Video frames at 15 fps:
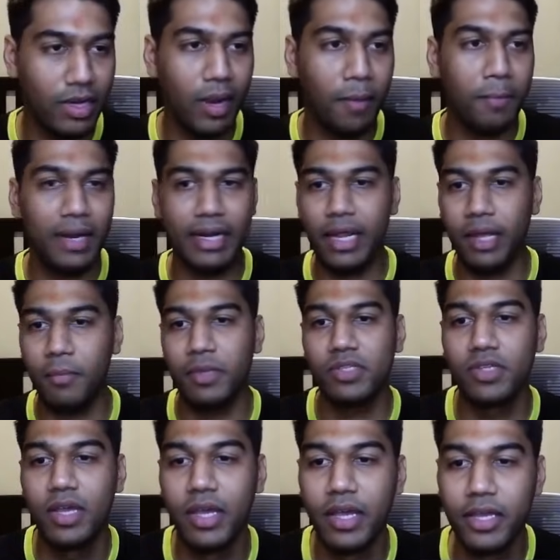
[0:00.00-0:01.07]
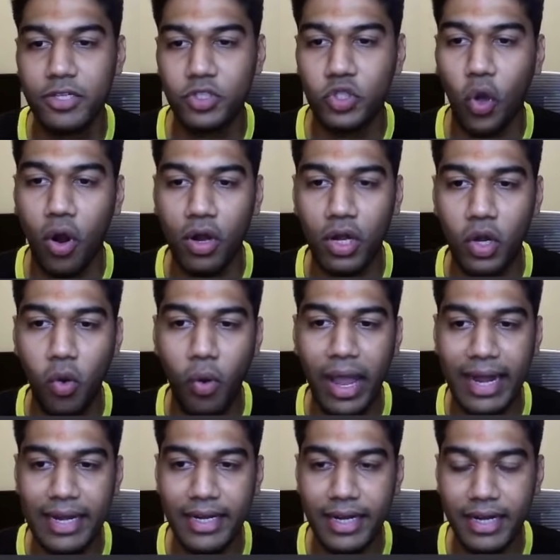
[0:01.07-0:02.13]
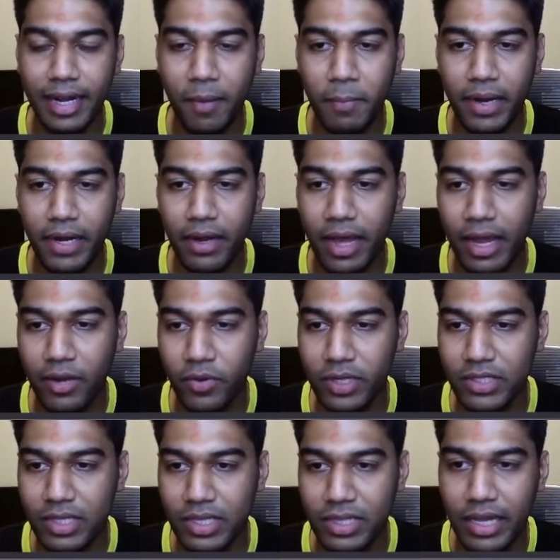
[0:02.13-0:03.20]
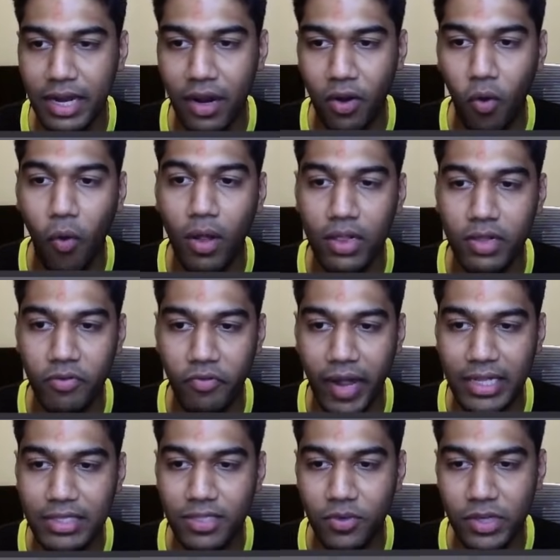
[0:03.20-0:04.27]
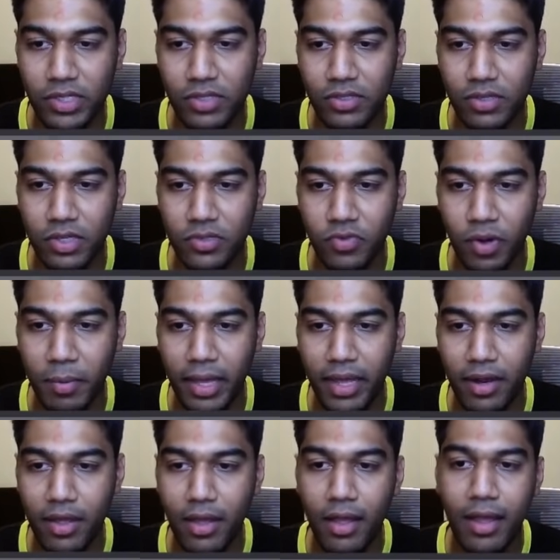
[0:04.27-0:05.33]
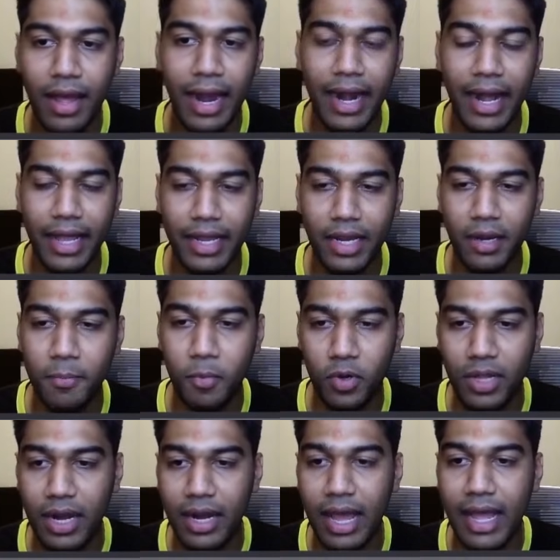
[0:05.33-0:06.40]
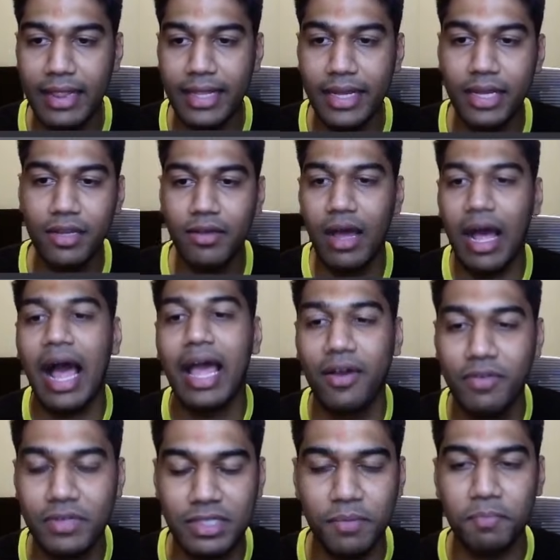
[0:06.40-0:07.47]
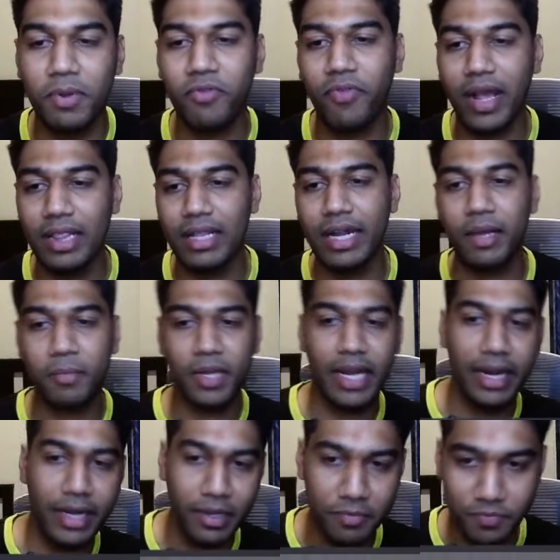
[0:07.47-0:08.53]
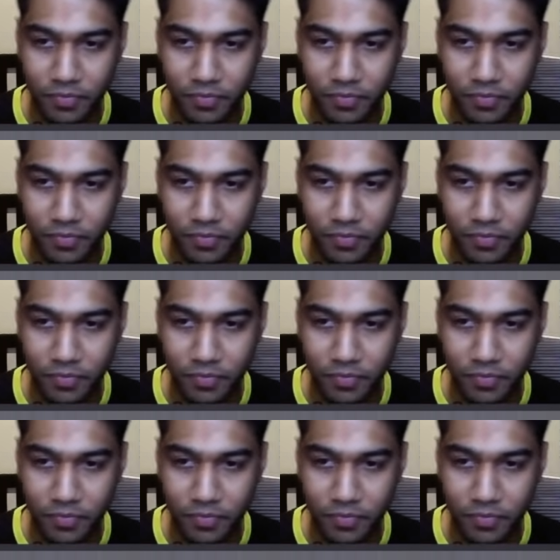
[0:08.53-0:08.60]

template name is John Doe init template, and you can see there are all the files. You can just search from here, and I can input that, and then I have a simple file that I'm creating.